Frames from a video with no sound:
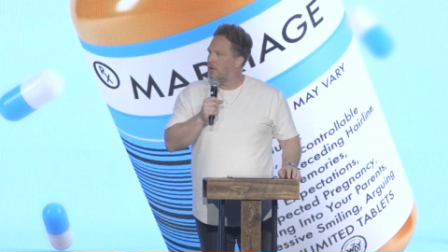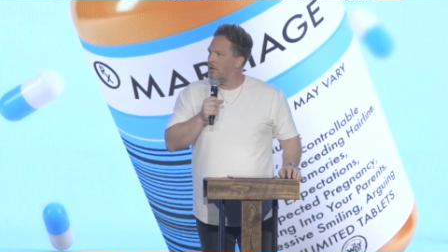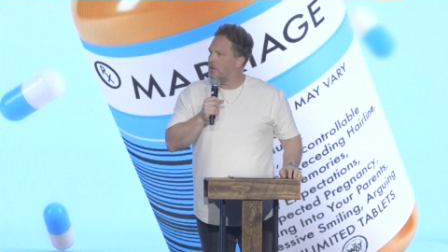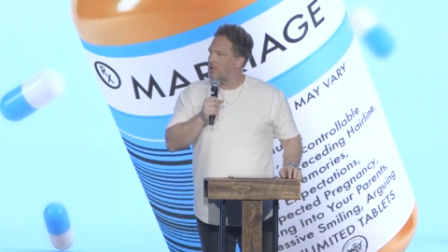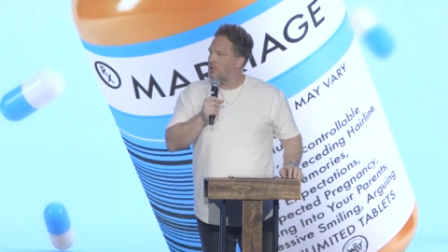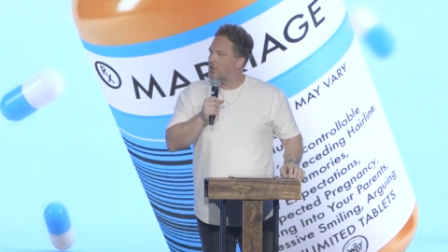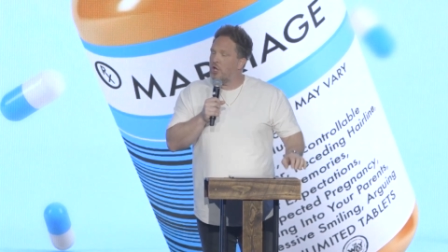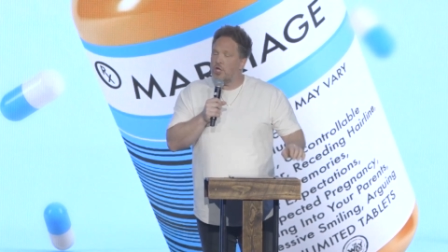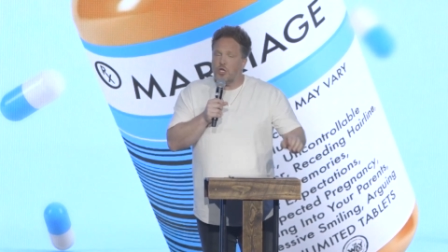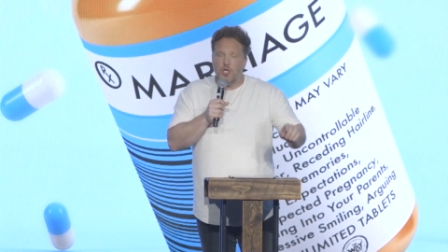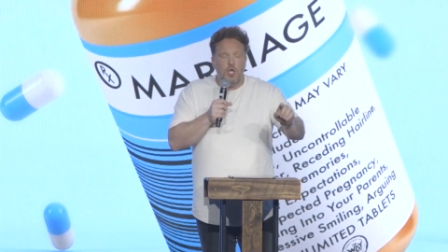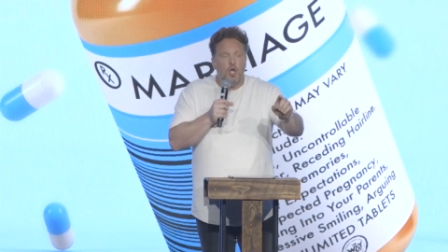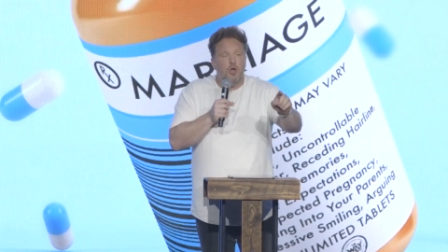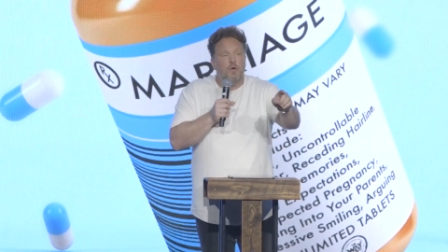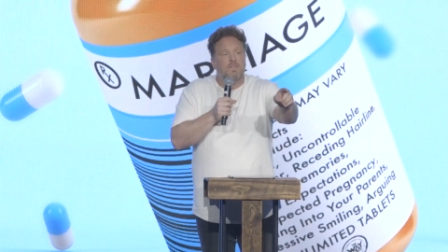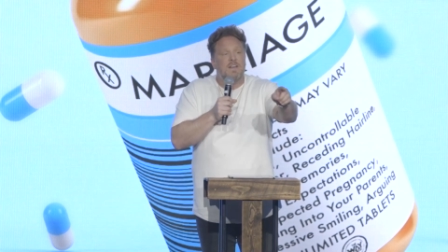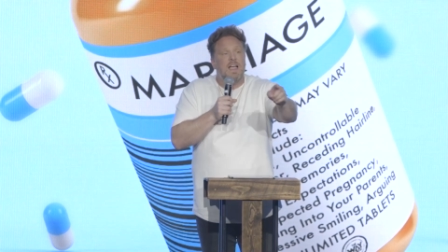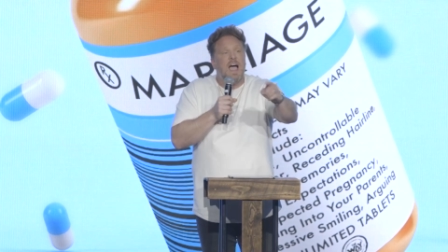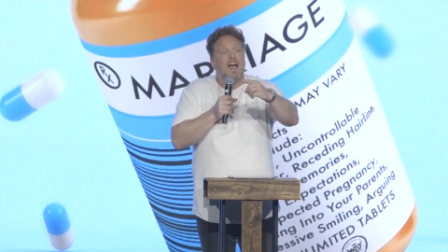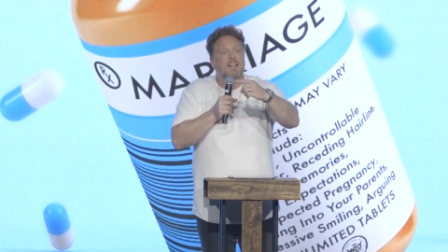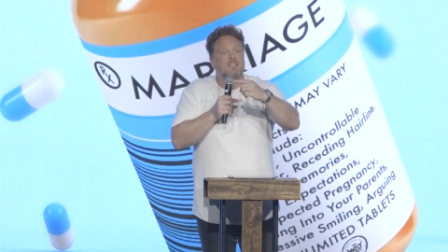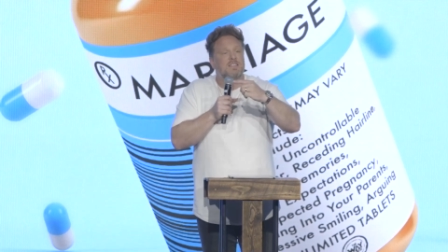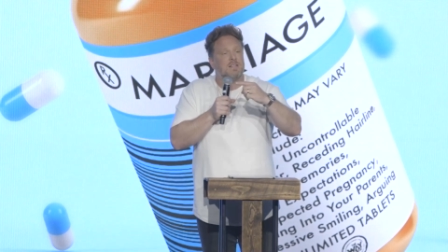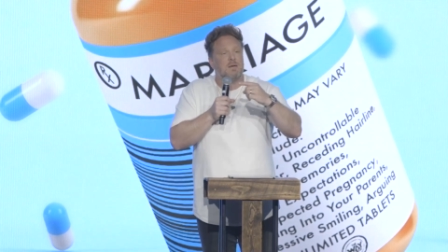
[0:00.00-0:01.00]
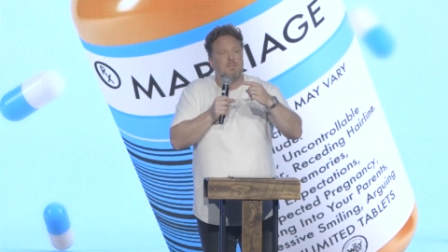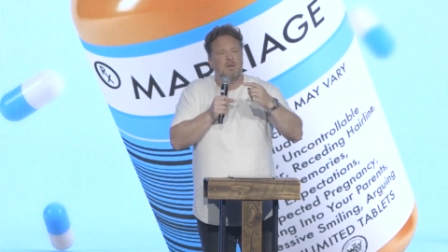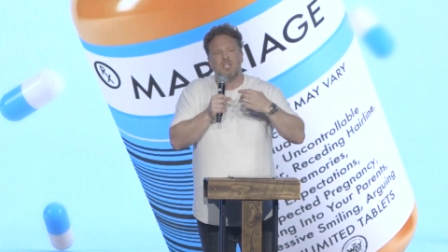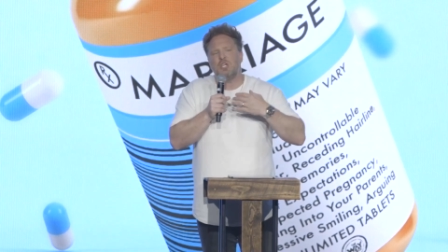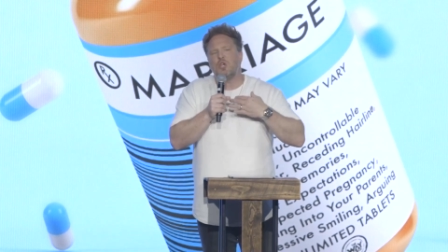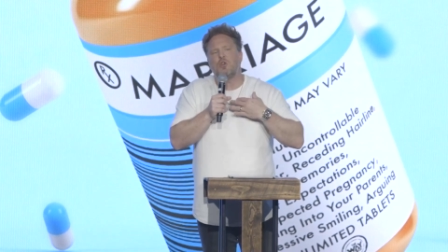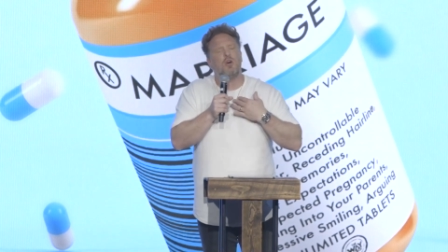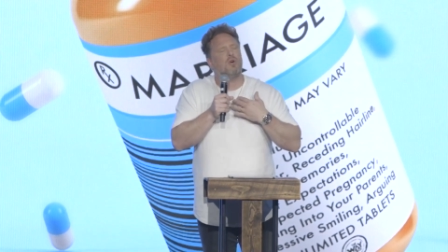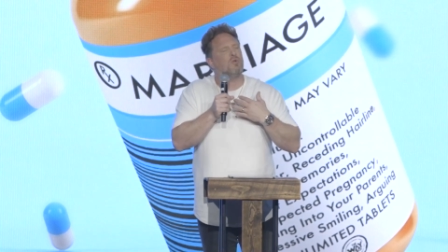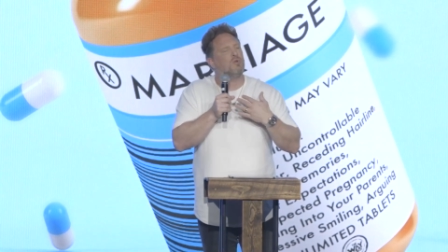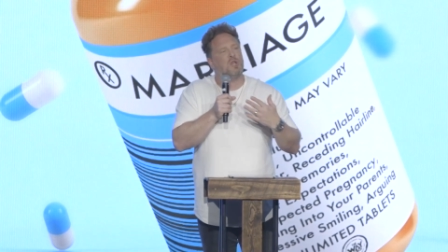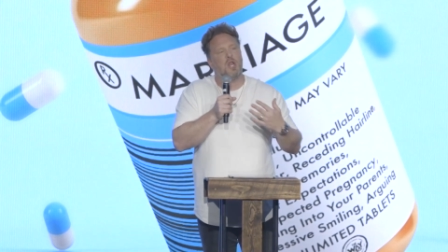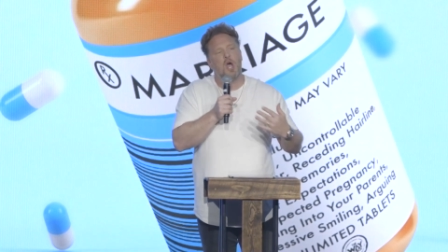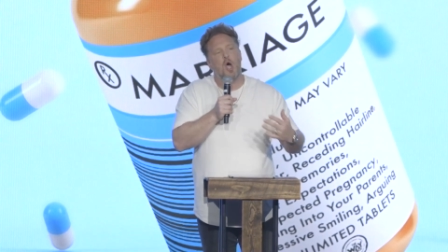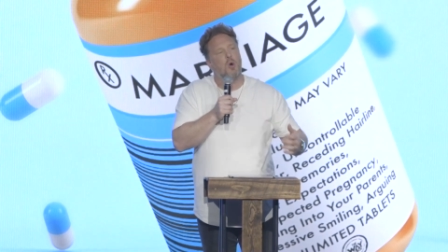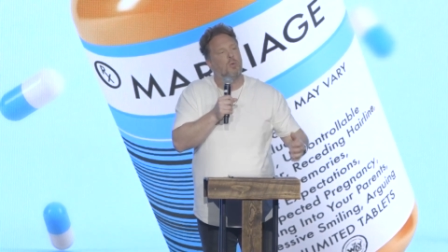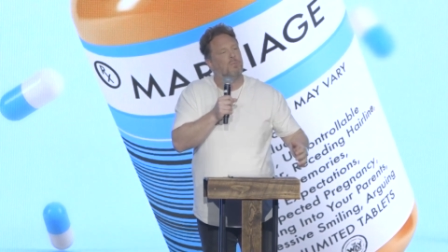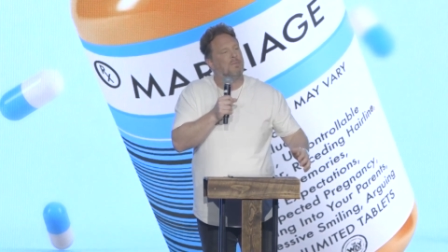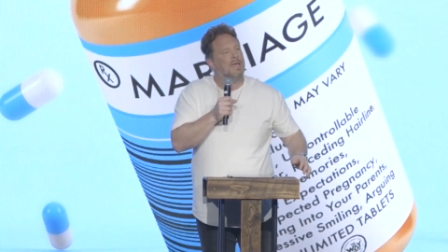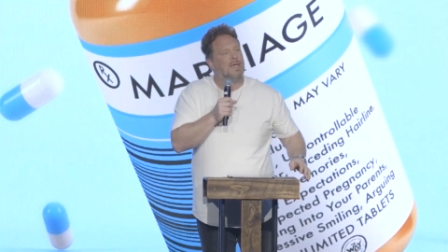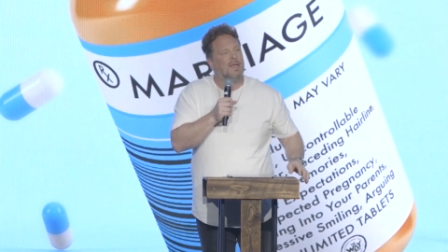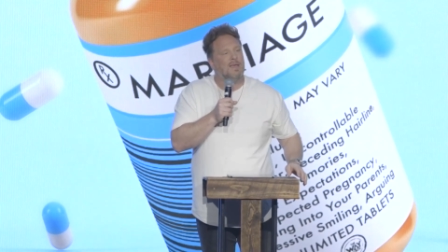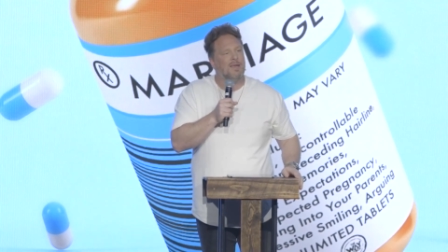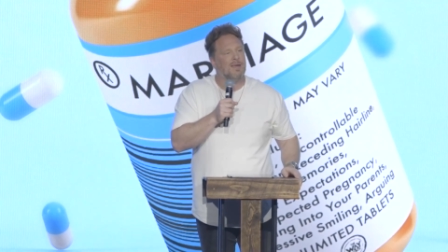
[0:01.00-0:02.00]
You, have got somebody, you don't know
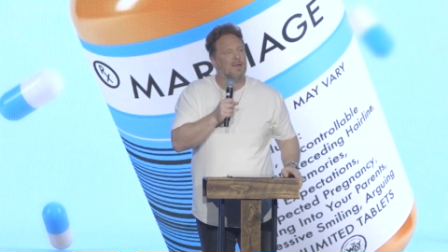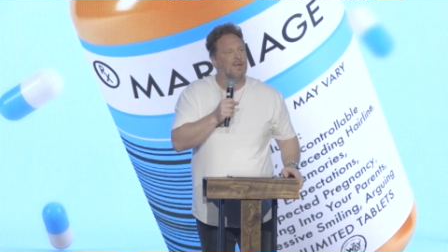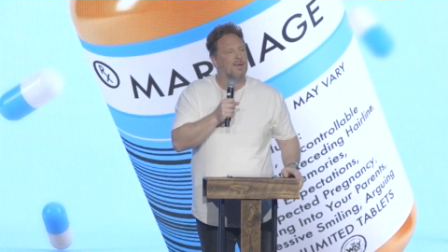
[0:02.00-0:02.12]
me.